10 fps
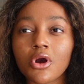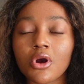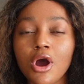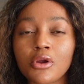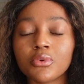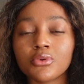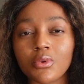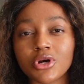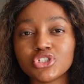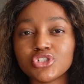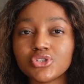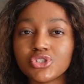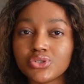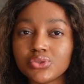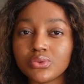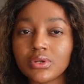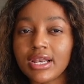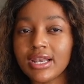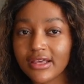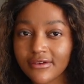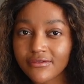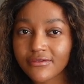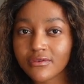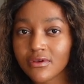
God would want you to live.